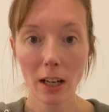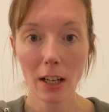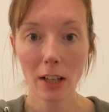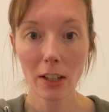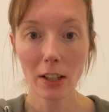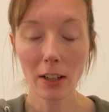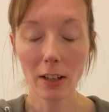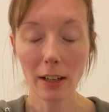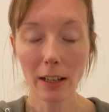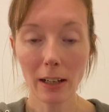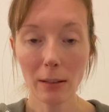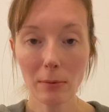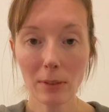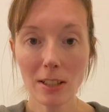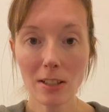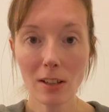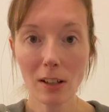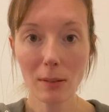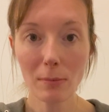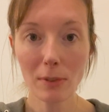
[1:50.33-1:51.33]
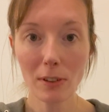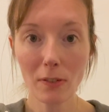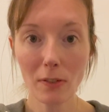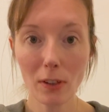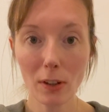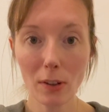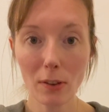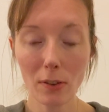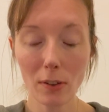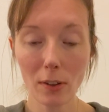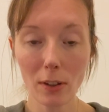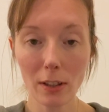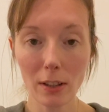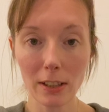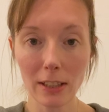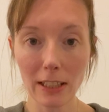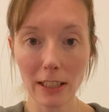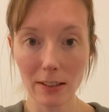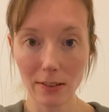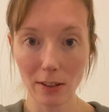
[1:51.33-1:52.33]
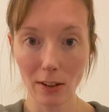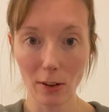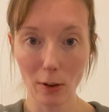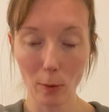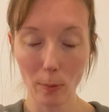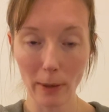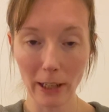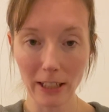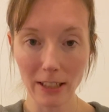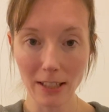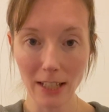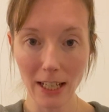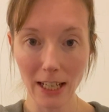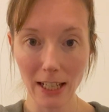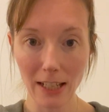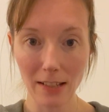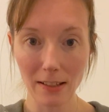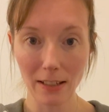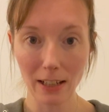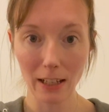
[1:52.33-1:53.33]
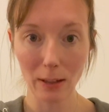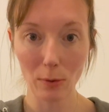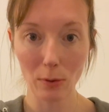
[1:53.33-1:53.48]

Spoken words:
You know, how many times have you thought, I need to hold back tears now,